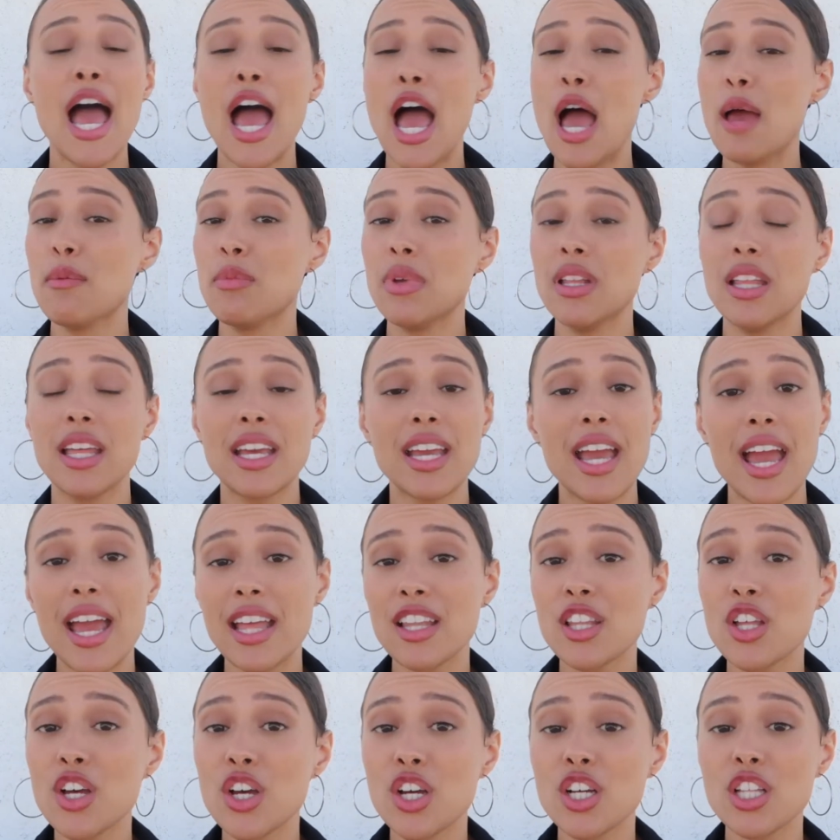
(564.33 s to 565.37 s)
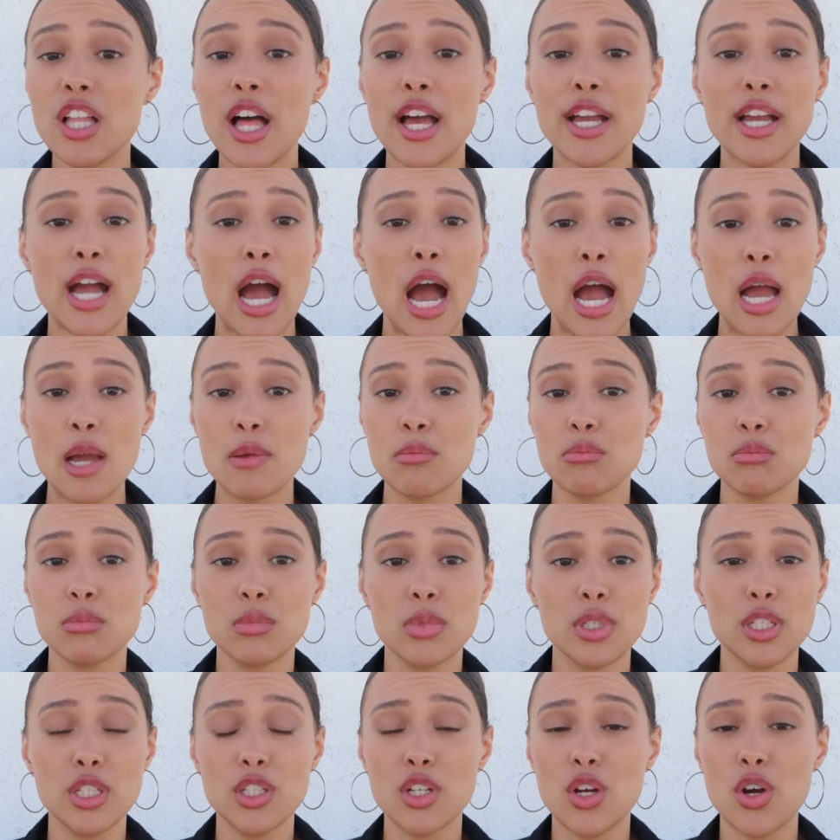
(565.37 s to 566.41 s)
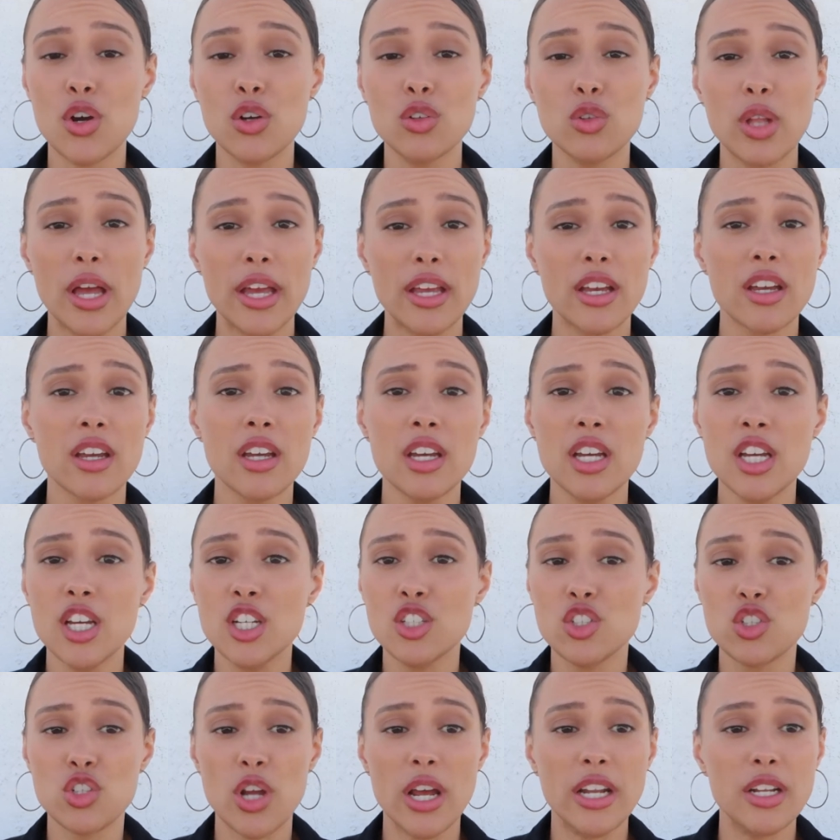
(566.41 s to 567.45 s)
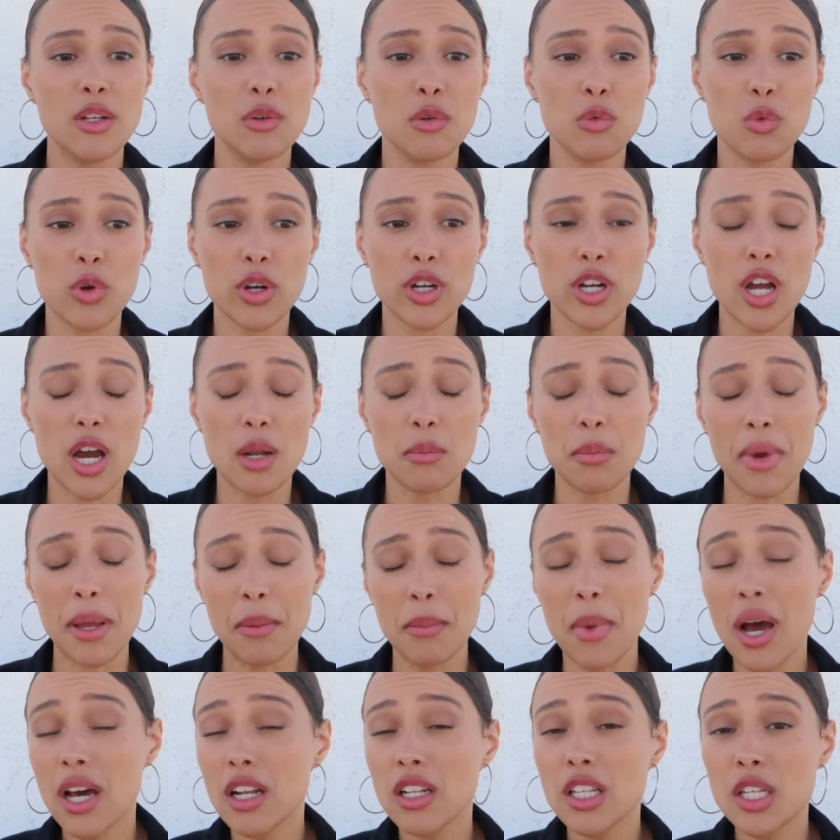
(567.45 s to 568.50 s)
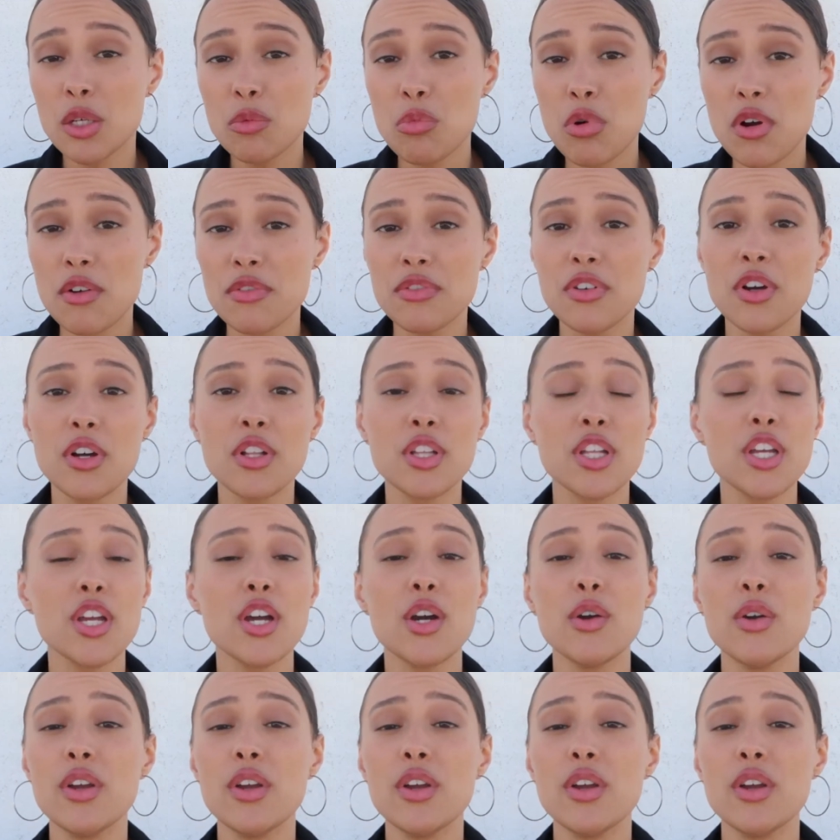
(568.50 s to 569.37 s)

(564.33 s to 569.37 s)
and be like, hey, look, like I'm, you know, like trying to work on my modeling portfolio.